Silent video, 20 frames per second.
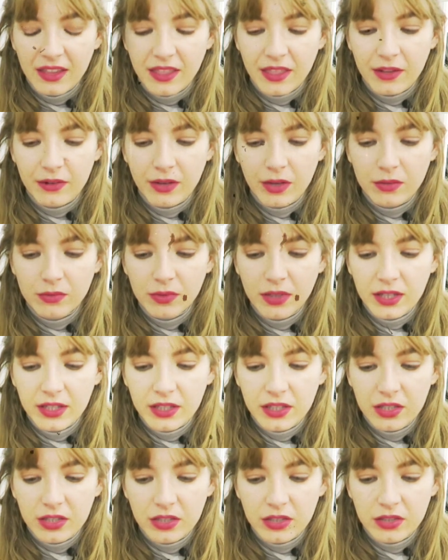They're a
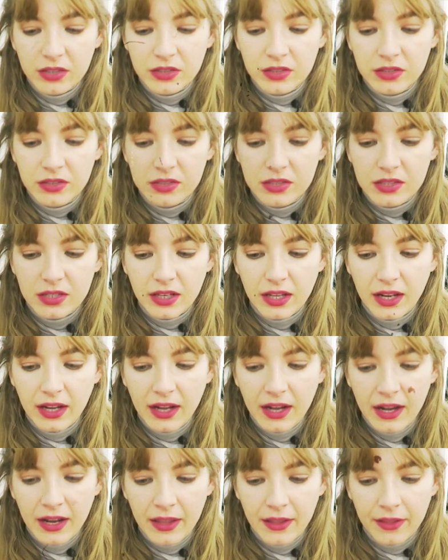really good
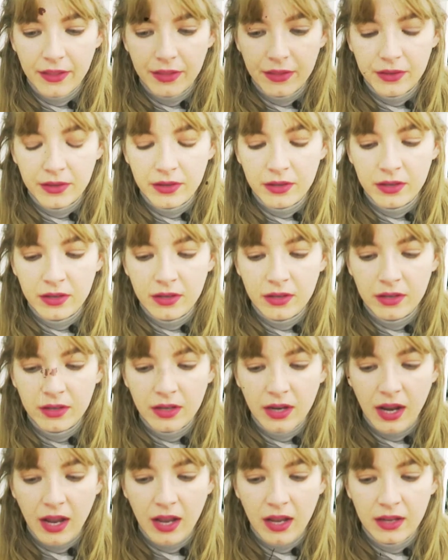
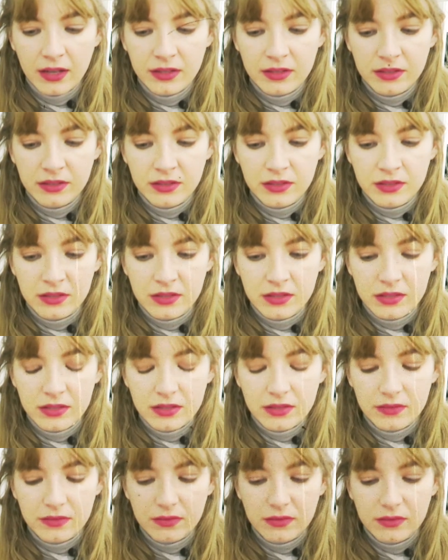leather and
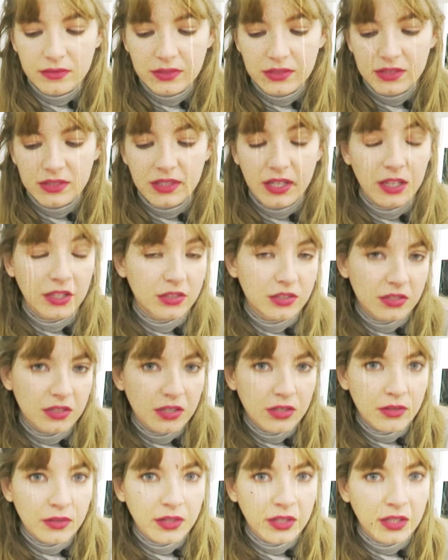
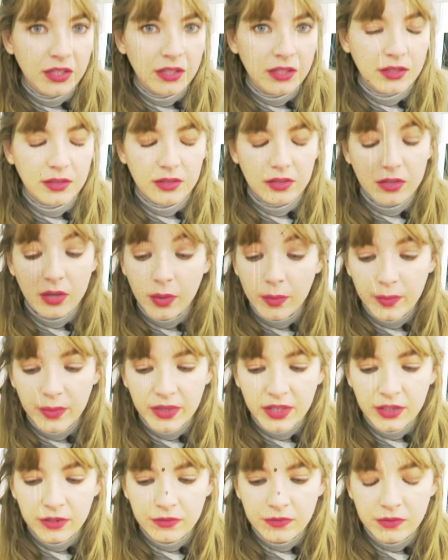stationery
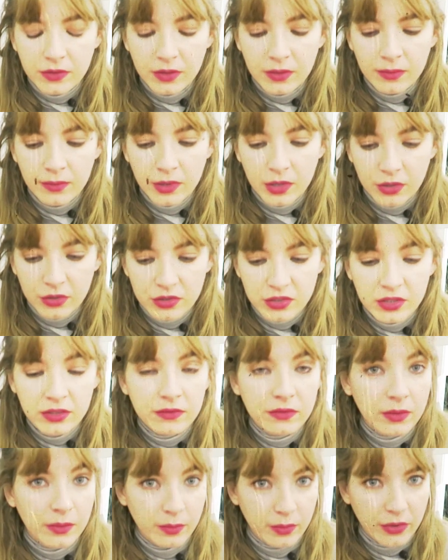company from London,
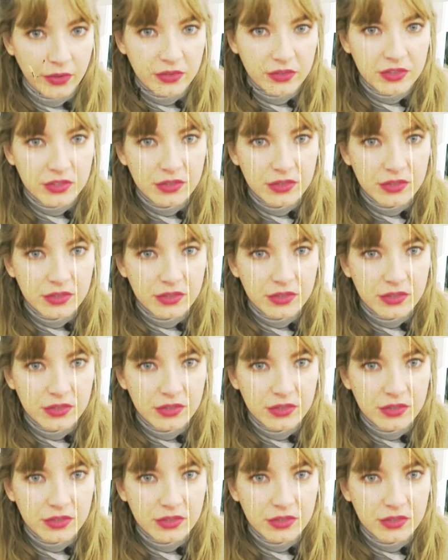from Bond